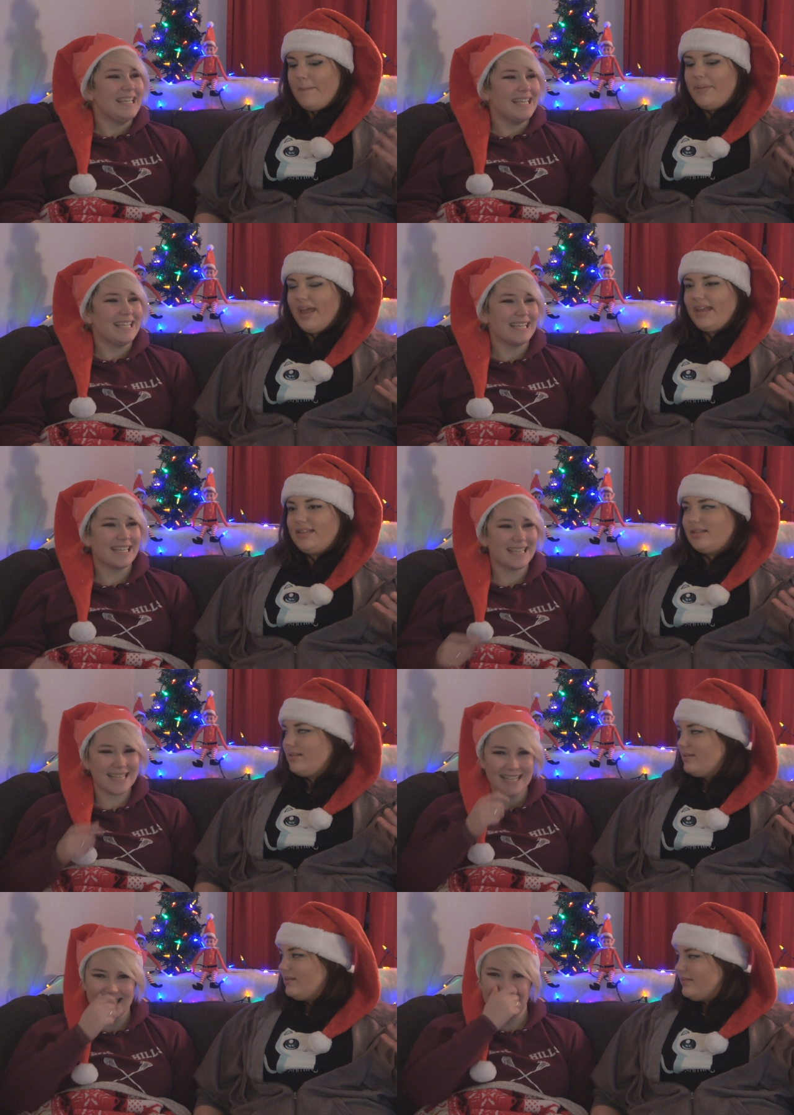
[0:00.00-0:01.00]
Speaker 1: uh, paint.
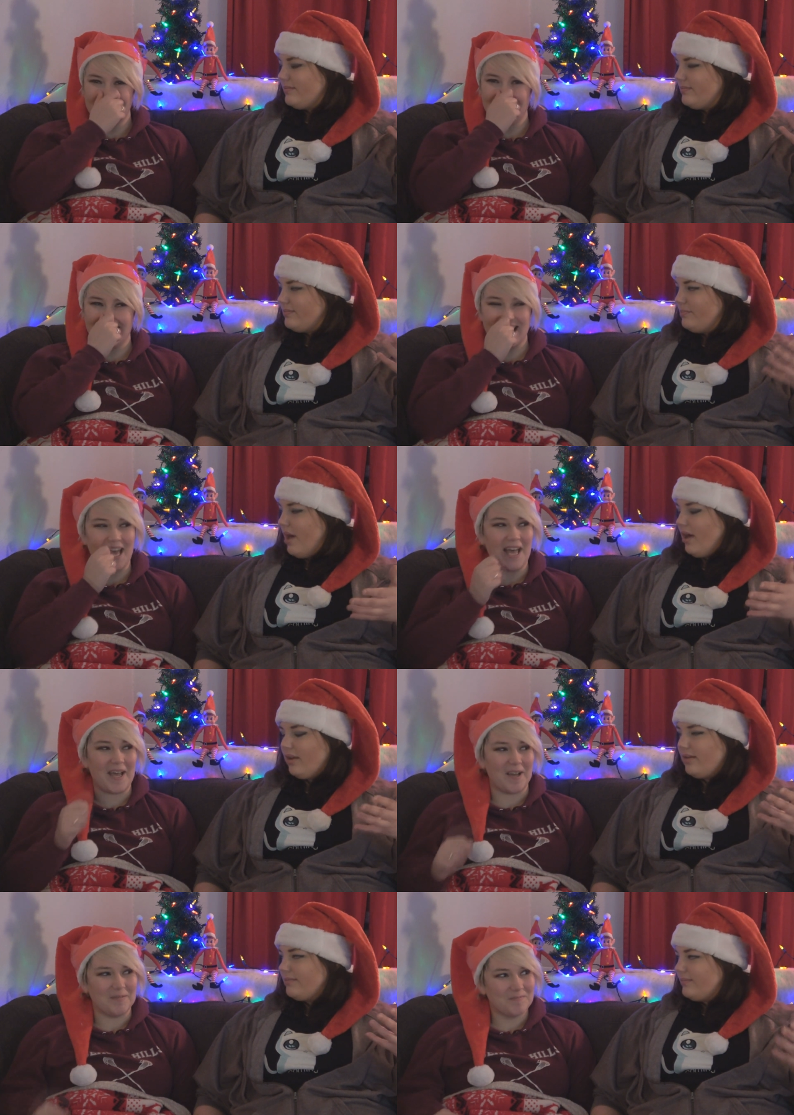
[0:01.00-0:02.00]

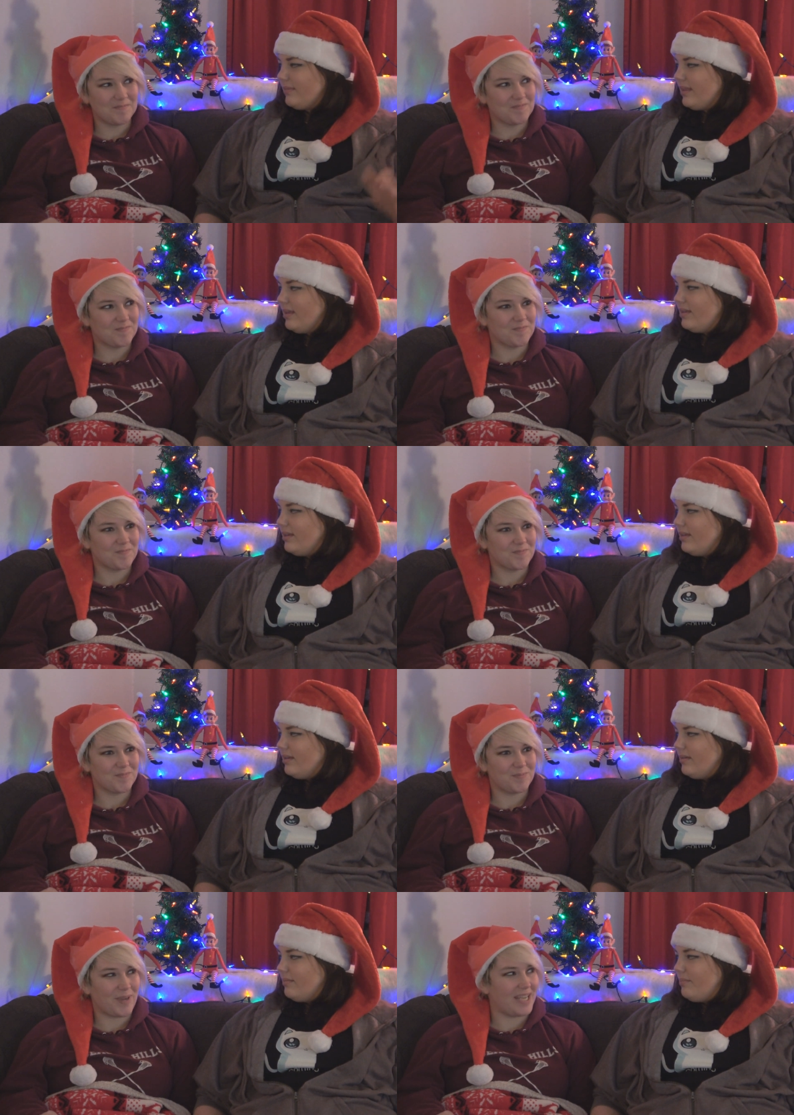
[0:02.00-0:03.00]
Yeah.
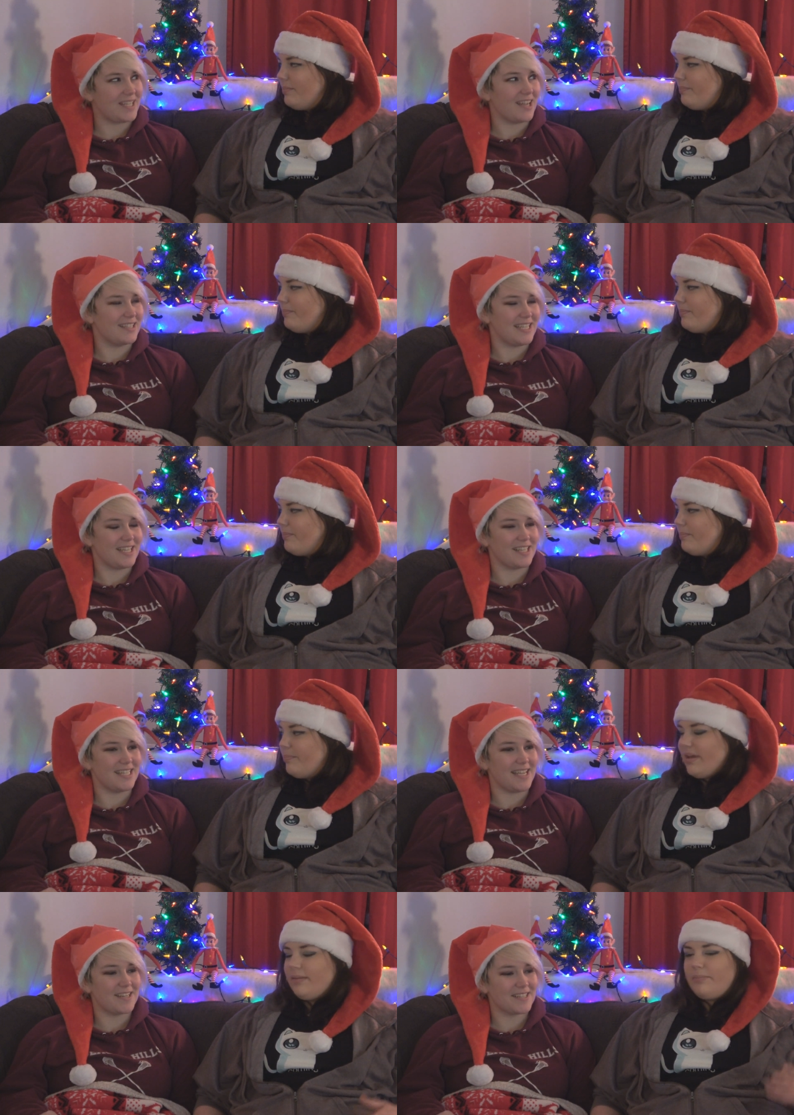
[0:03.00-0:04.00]
Paint containers.
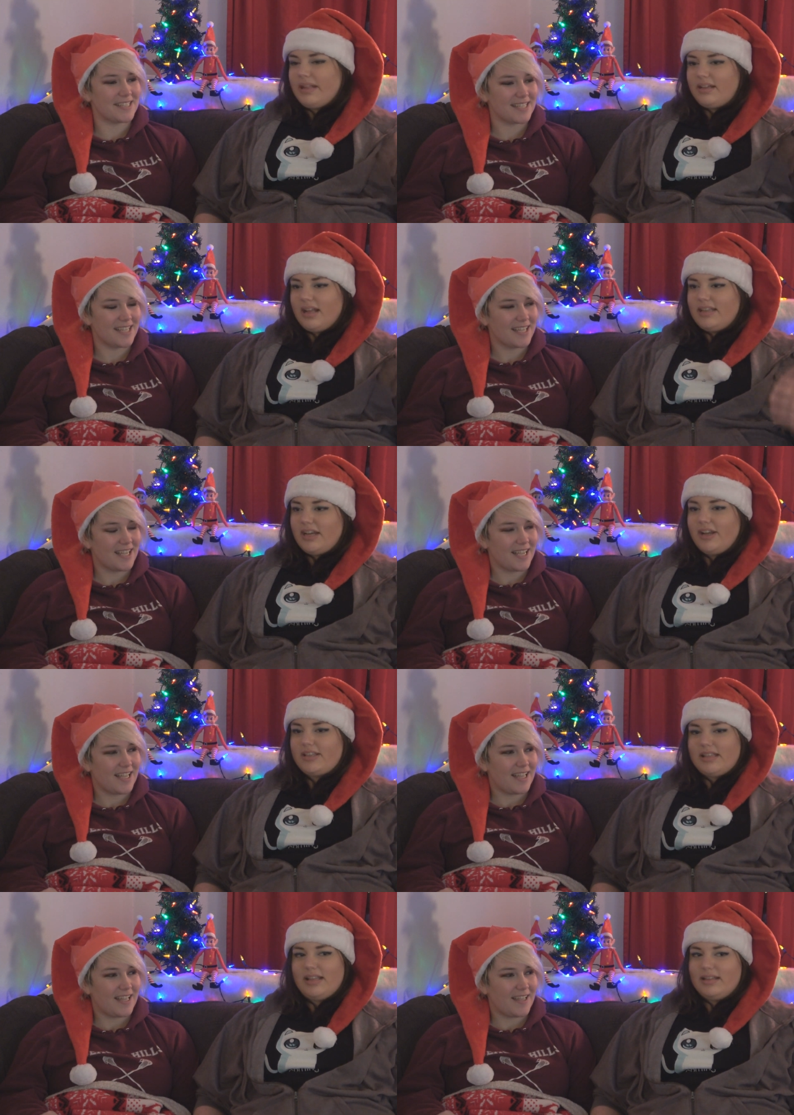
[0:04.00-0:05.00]
Paint,
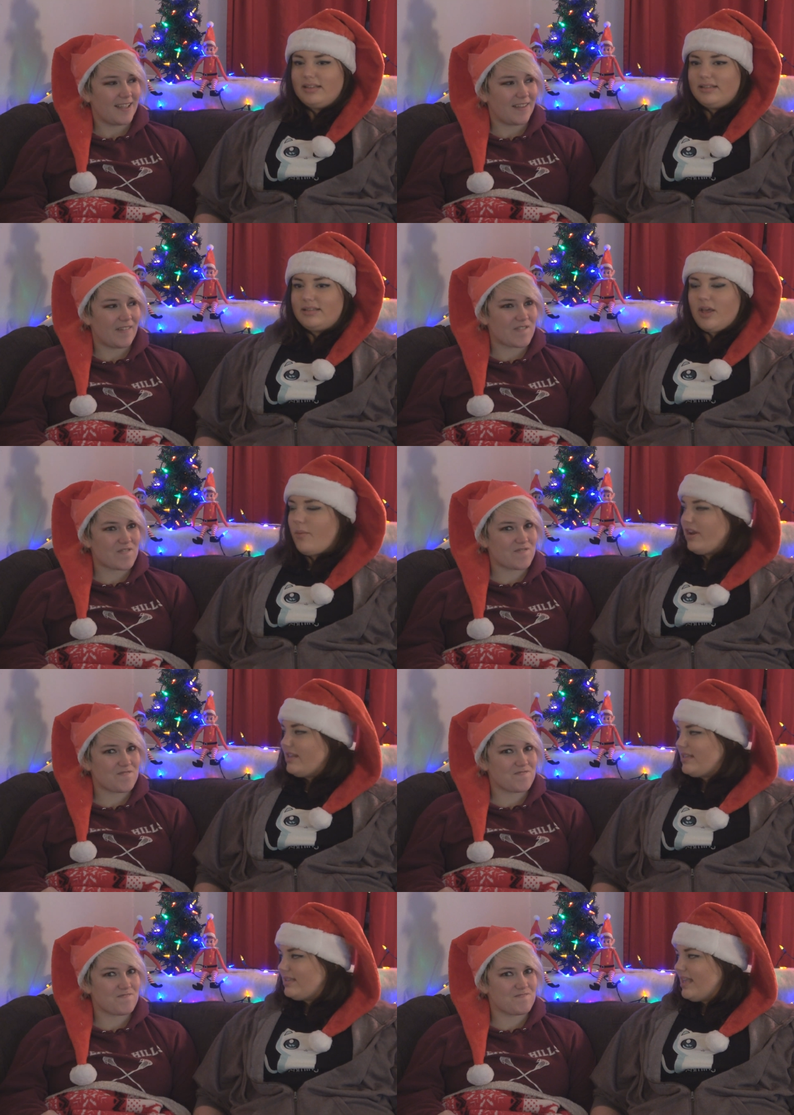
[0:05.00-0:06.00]
Speaker 2: containers on someone
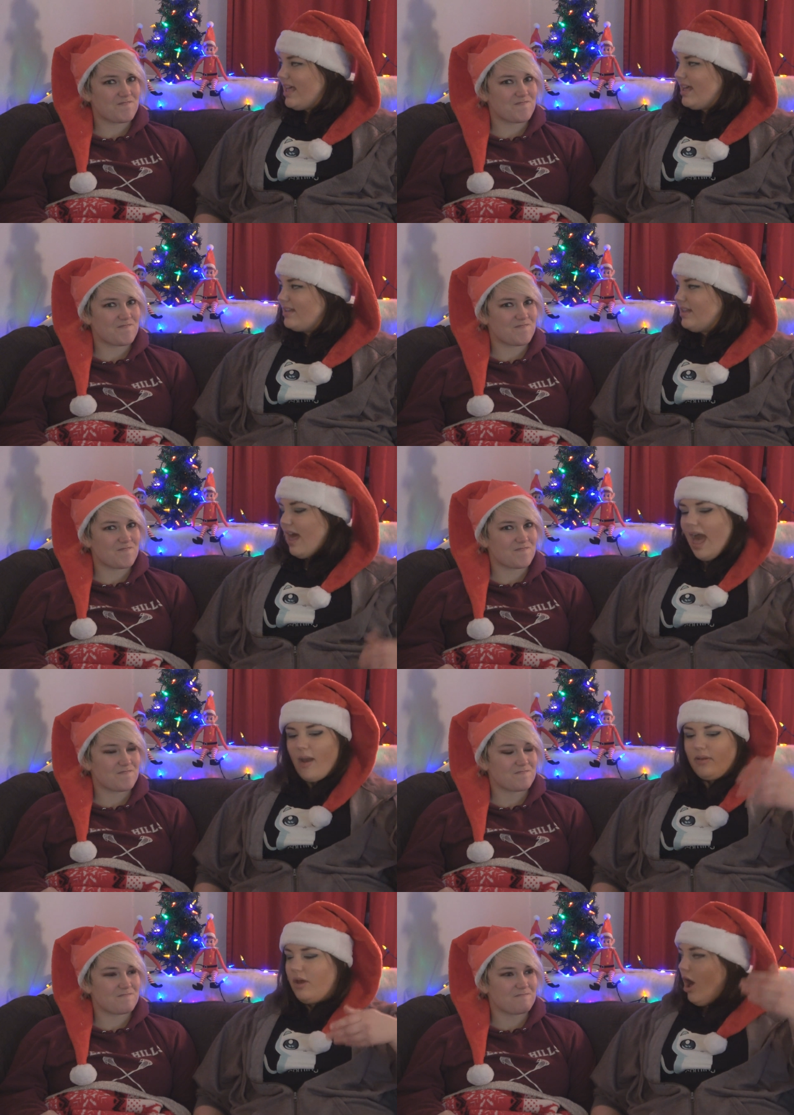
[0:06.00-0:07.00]
as I said.
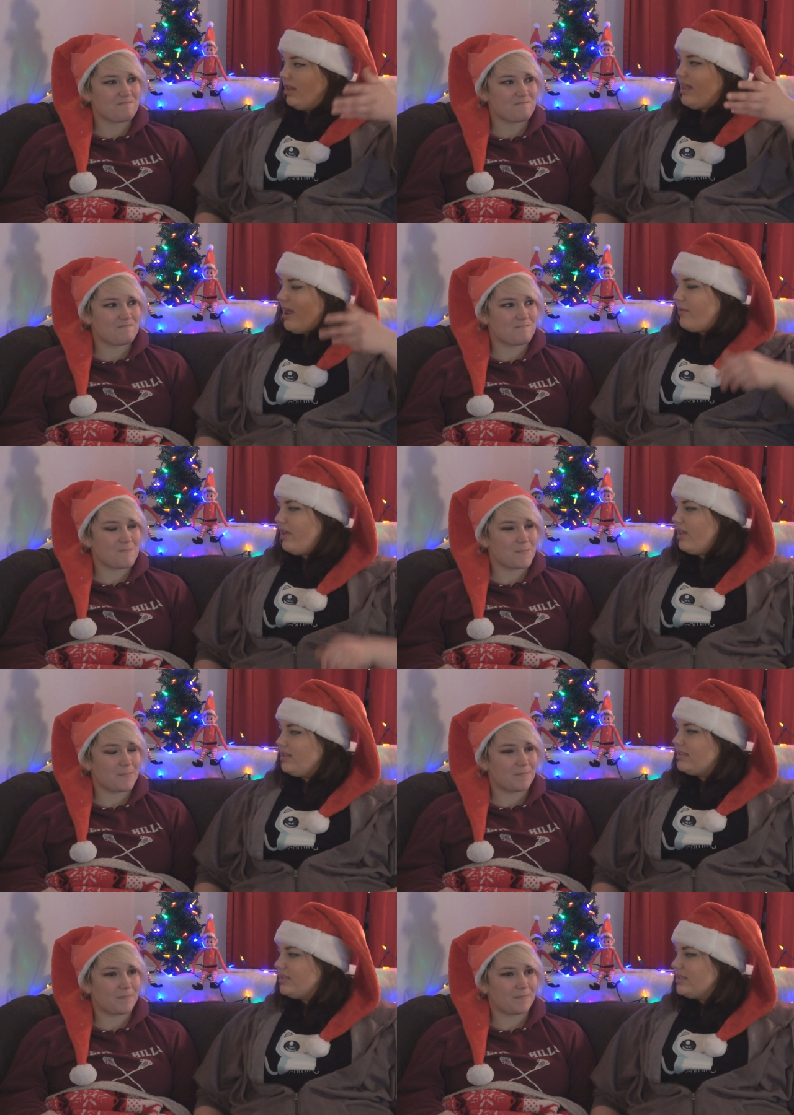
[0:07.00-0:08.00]
Hot
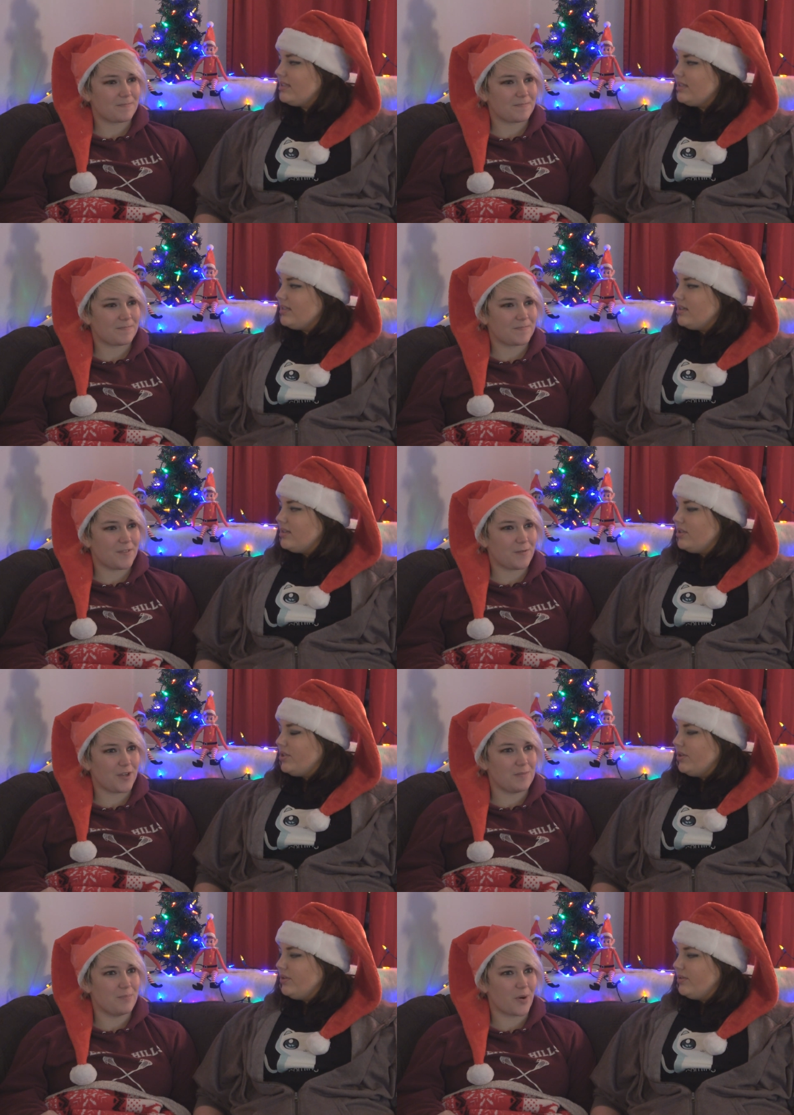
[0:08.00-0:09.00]
heron.
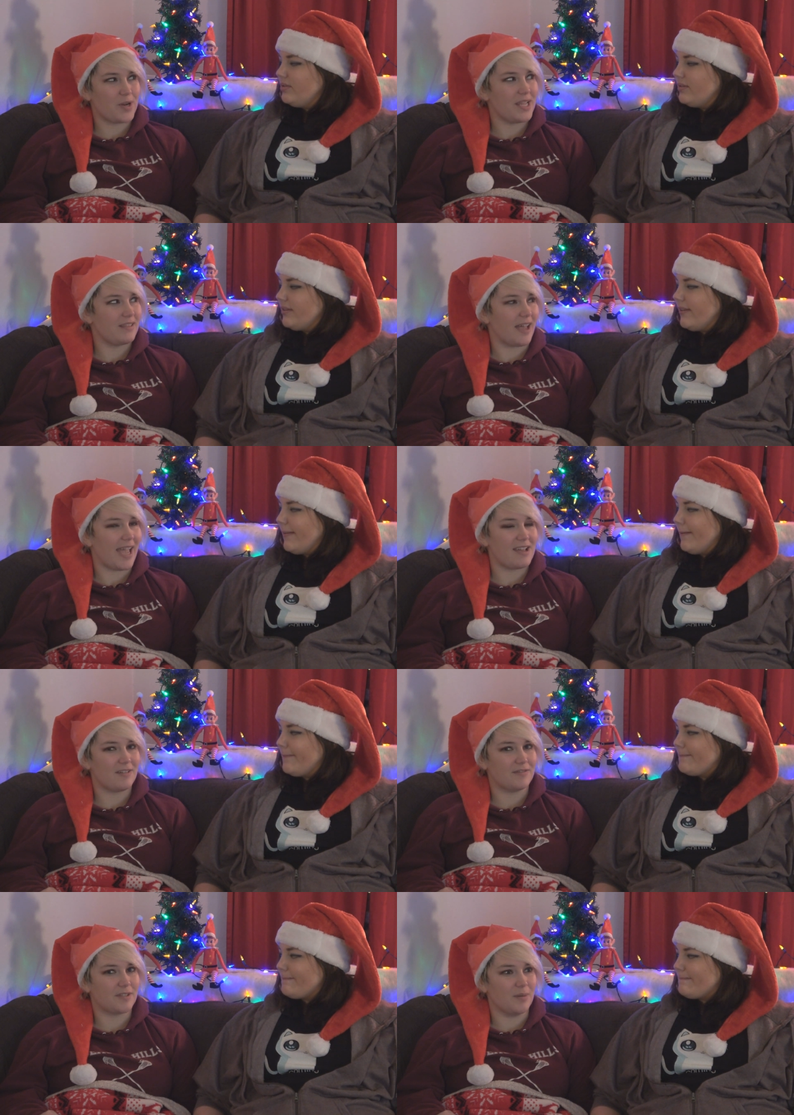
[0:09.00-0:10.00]
Freaking
Speaker 1: burning the head of